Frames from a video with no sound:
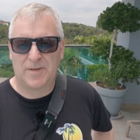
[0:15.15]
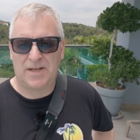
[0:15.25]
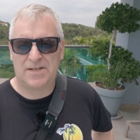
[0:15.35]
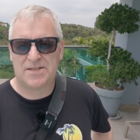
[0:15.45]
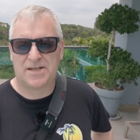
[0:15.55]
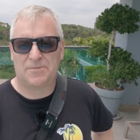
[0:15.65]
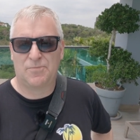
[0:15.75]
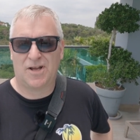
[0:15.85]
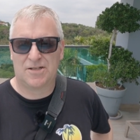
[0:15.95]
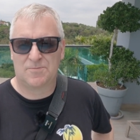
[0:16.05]
It's in
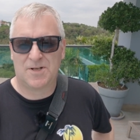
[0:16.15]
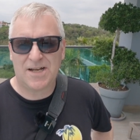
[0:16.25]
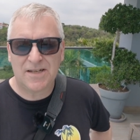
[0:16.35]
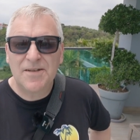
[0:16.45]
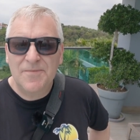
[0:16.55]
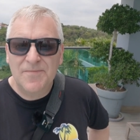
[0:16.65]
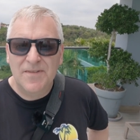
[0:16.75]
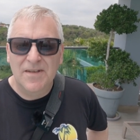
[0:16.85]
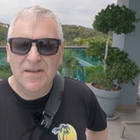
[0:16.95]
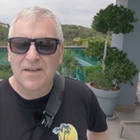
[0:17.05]
Pratumnak,
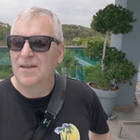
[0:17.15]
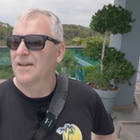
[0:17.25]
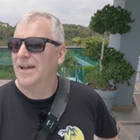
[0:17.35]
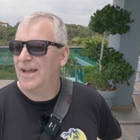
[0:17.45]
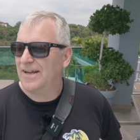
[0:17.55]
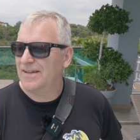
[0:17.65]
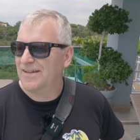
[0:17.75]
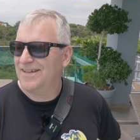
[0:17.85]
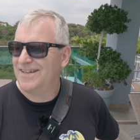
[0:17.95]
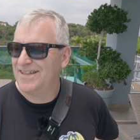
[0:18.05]
and
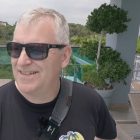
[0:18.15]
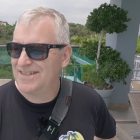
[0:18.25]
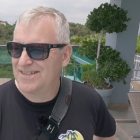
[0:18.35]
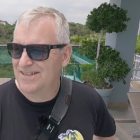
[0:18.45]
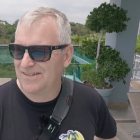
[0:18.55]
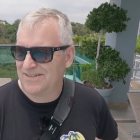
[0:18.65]
it is